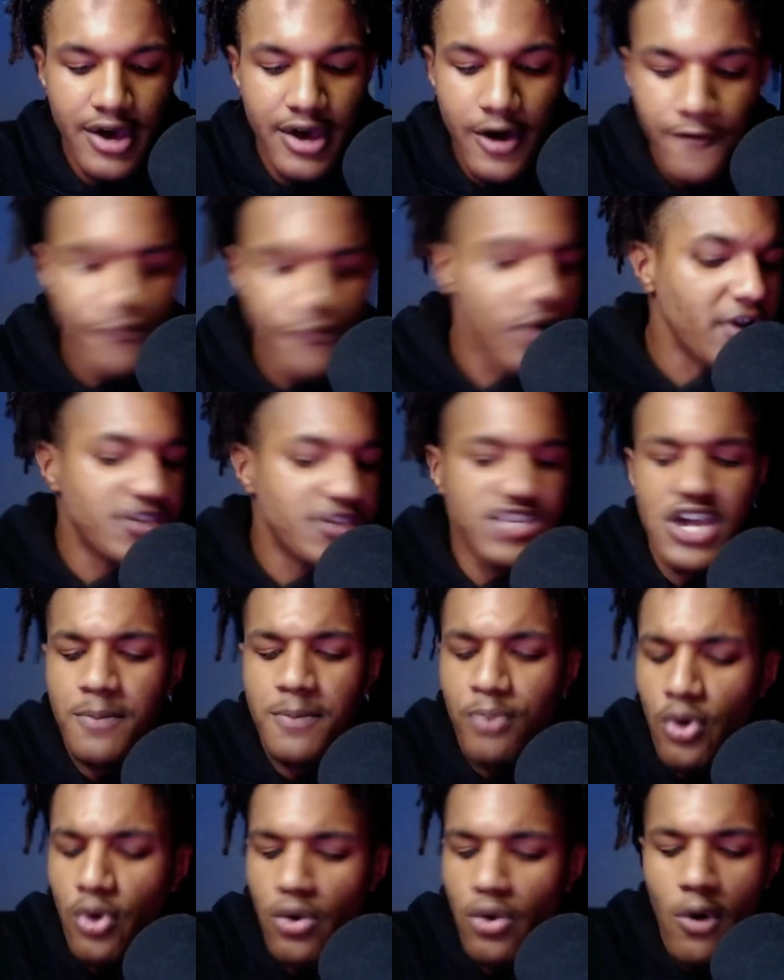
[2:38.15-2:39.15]
For
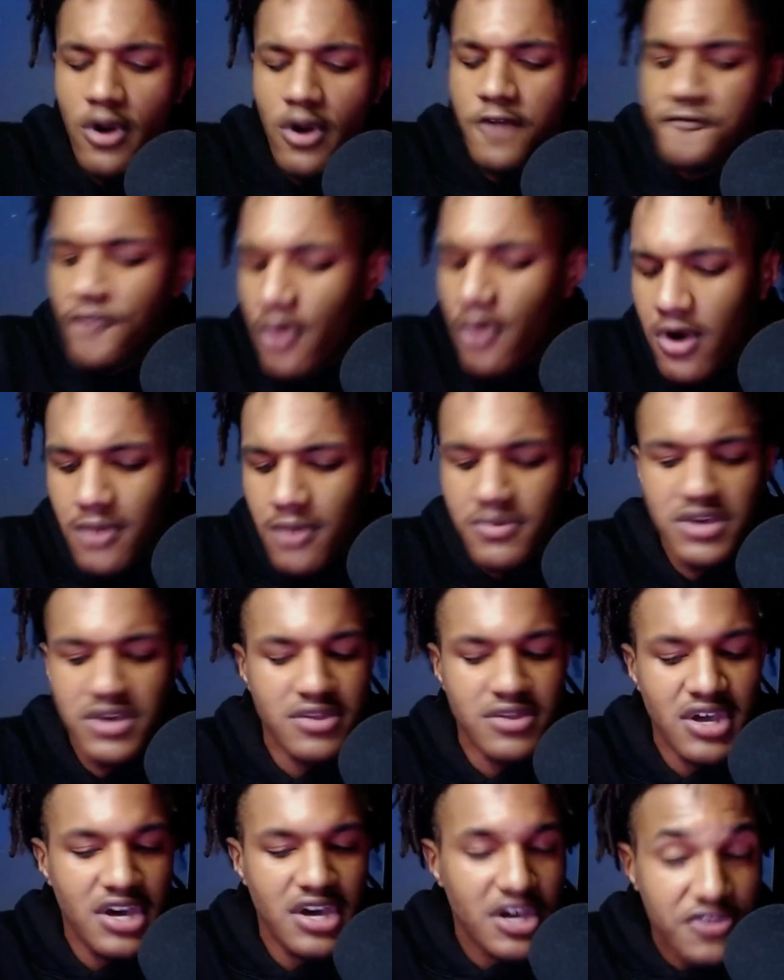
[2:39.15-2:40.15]
example, Korey Foreman.
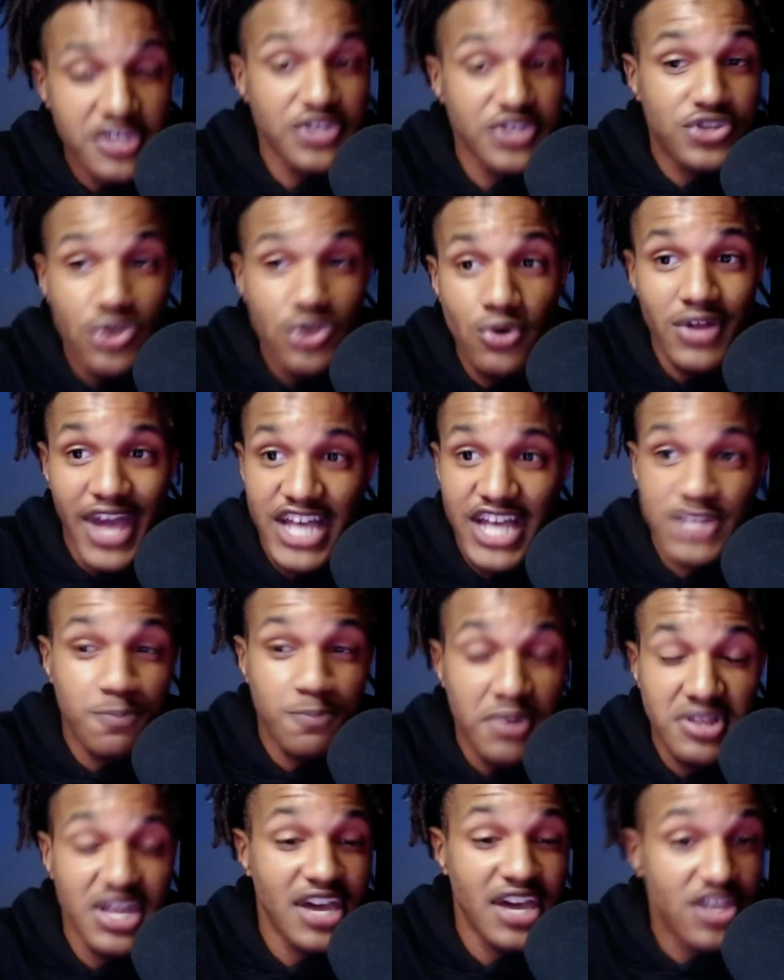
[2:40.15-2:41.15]
This dude has
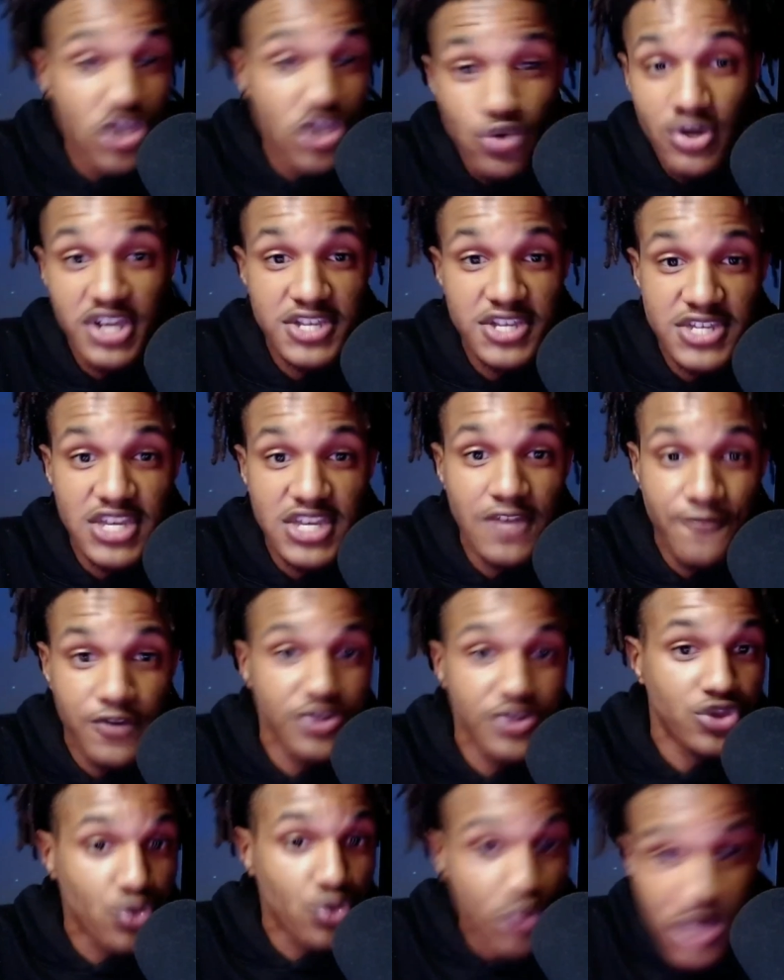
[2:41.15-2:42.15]
been at USC for
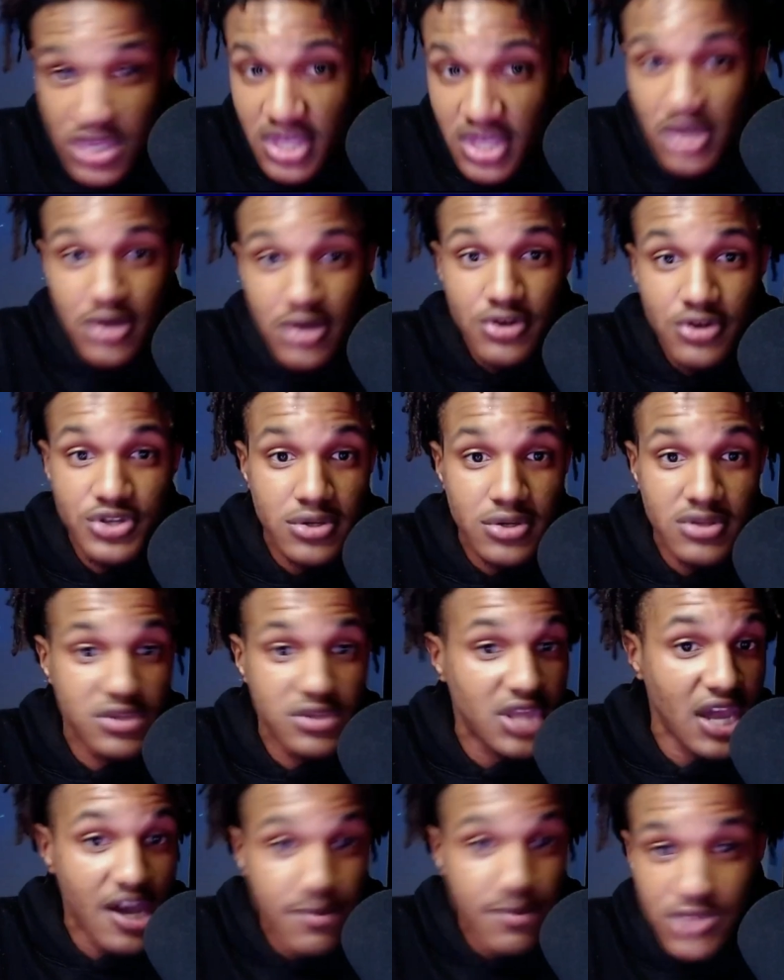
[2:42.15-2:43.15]
three years,
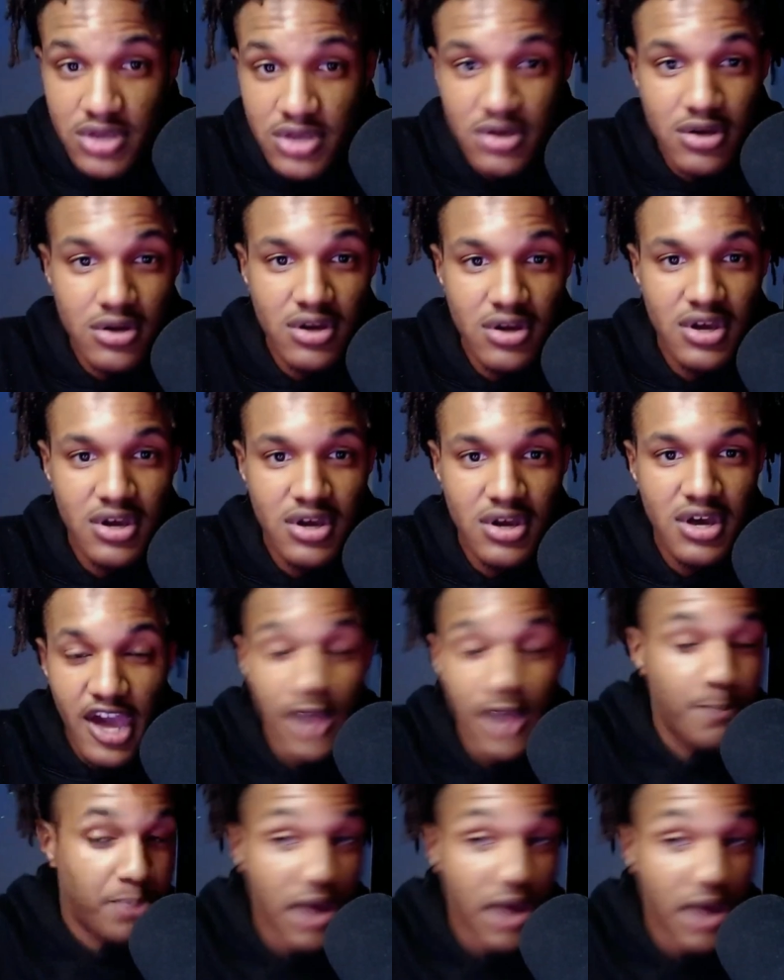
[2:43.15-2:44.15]
damn near,
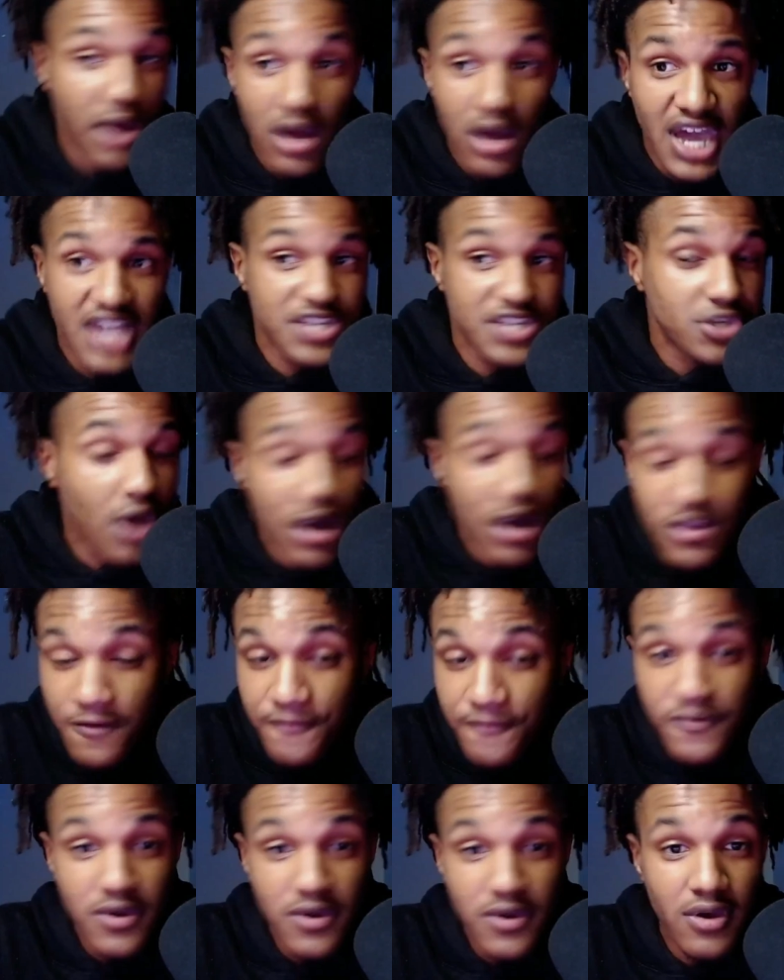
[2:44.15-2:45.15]
and barely I saw the
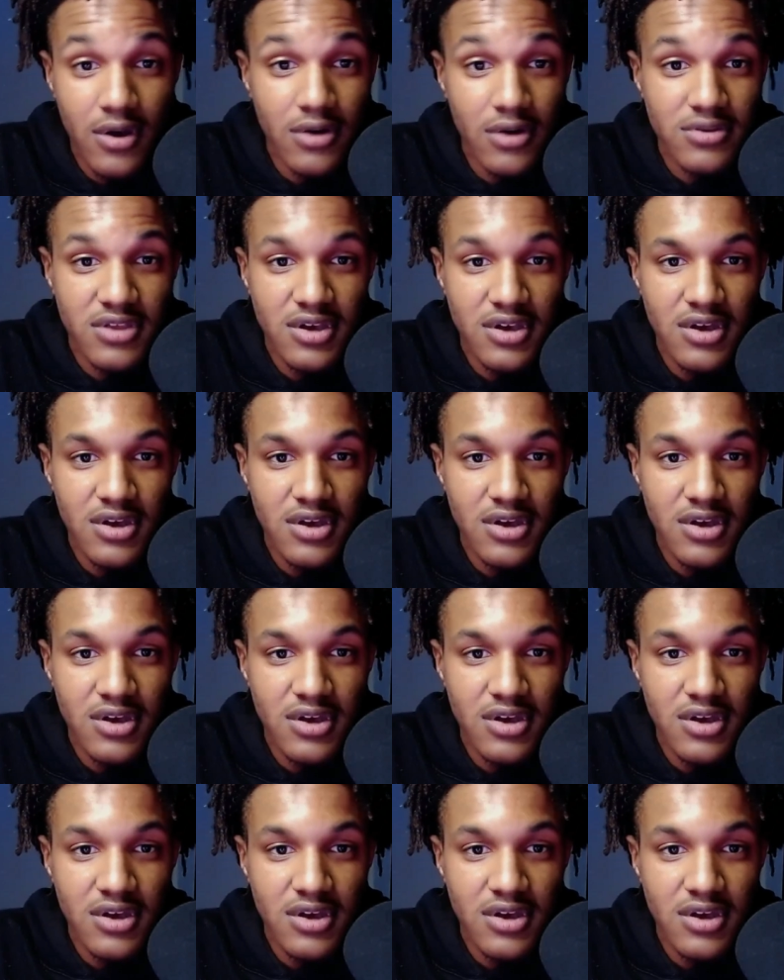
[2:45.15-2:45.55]
field.